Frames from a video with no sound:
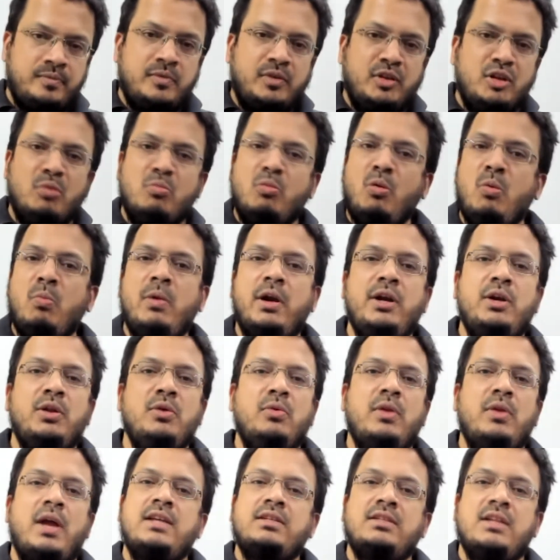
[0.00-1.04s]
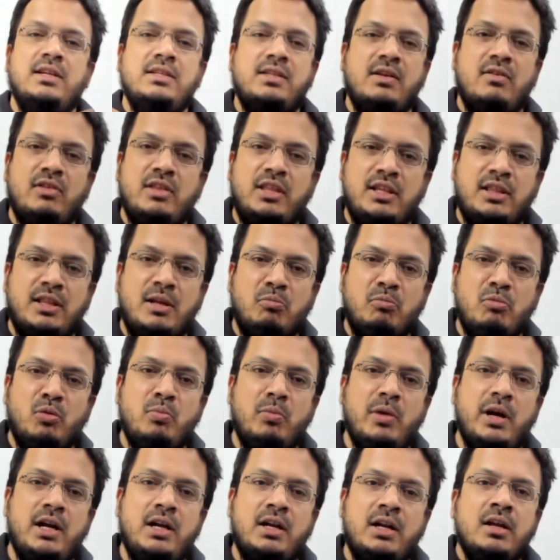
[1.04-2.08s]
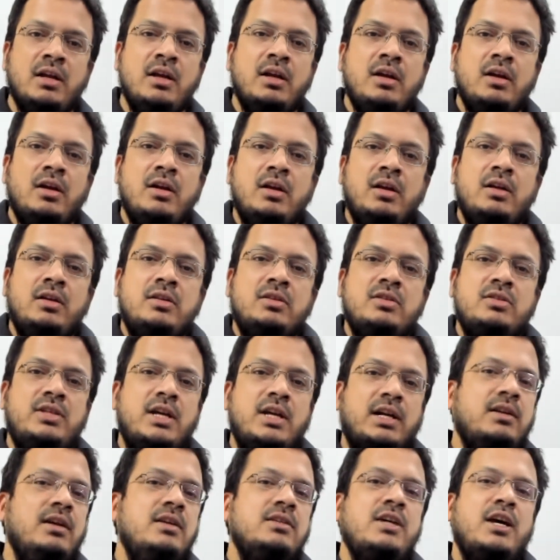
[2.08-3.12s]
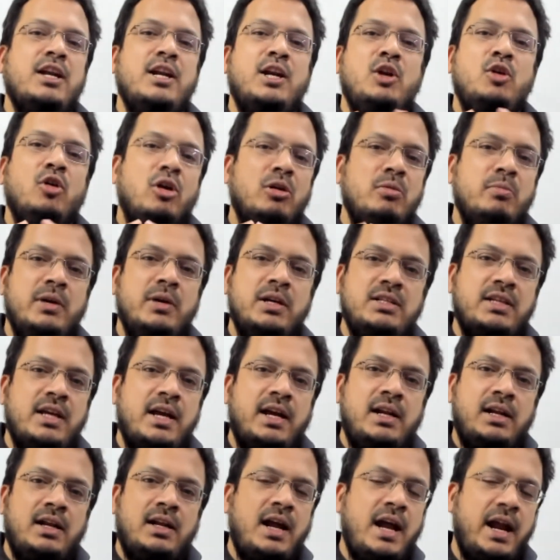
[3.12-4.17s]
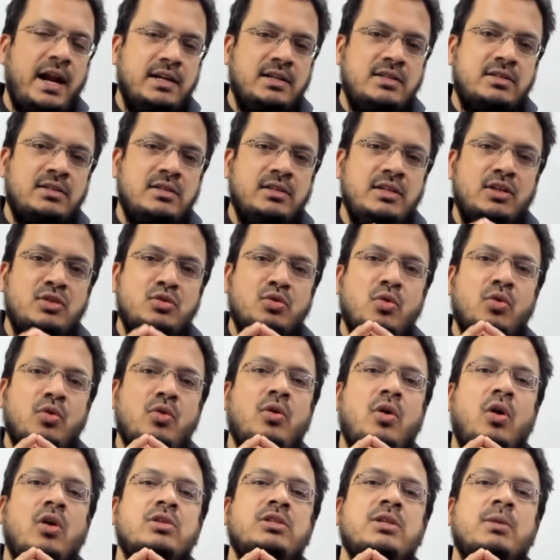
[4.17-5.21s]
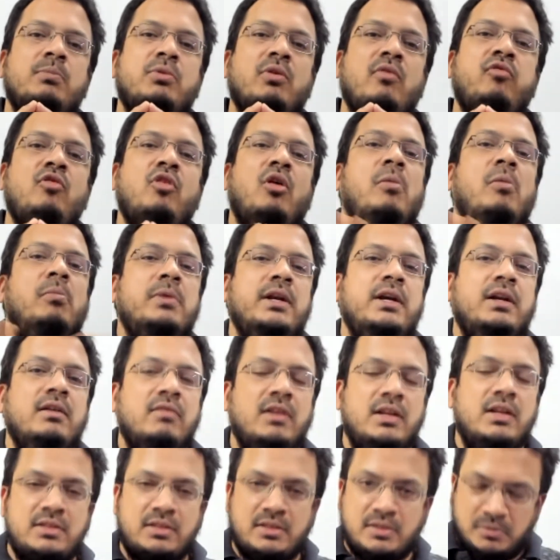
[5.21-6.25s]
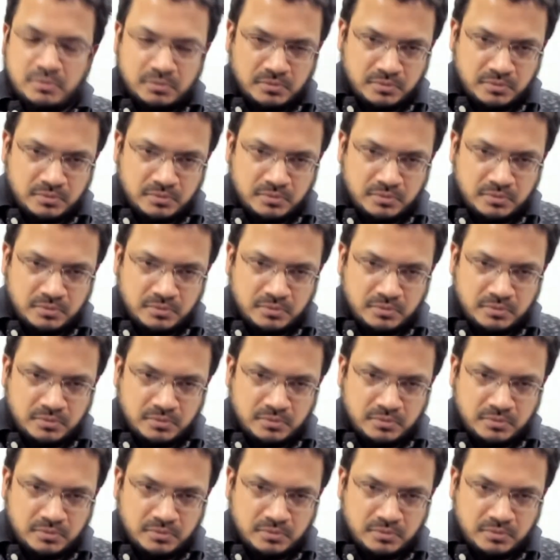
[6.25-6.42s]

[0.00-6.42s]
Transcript: The moment you nationalize everything, the moment sectors are in government's hands, there's no concept of competitiveness.